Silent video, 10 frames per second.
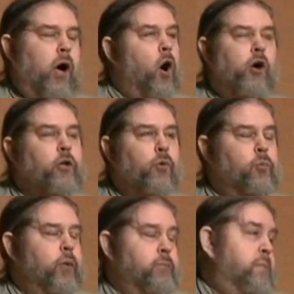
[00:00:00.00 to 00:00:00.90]

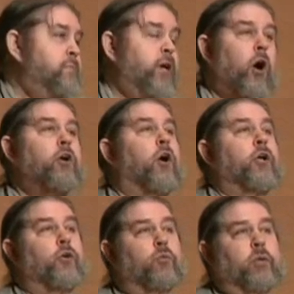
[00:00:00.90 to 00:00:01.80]
arguably, maybe
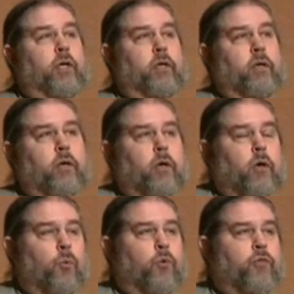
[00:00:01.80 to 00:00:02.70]
unarguably,
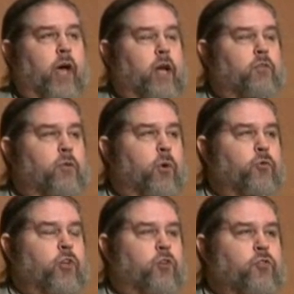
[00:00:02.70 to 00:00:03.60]
was the head of the
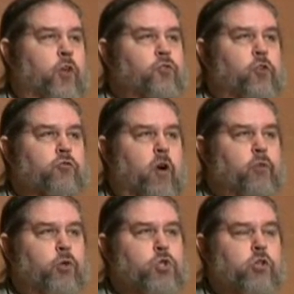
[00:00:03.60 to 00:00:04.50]
most successful
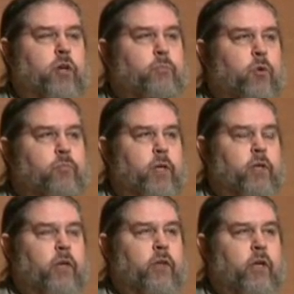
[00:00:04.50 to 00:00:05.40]
revolutionary movement
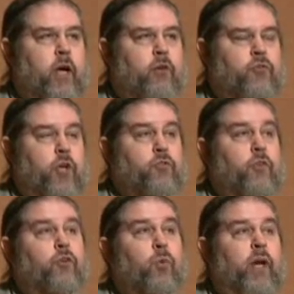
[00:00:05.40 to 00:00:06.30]
in the United States in
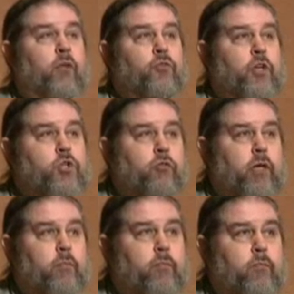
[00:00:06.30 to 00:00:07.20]
the 20th
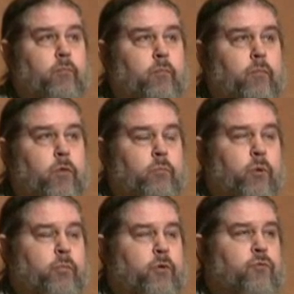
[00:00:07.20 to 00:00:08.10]
century, the
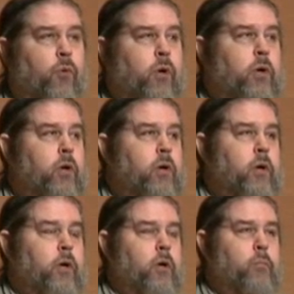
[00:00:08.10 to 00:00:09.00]
movement for
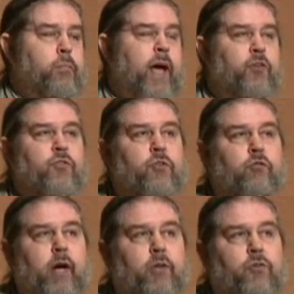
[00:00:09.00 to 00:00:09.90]
black civil
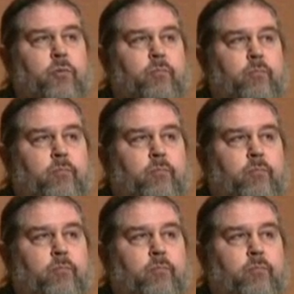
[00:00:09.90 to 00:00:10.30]
rights.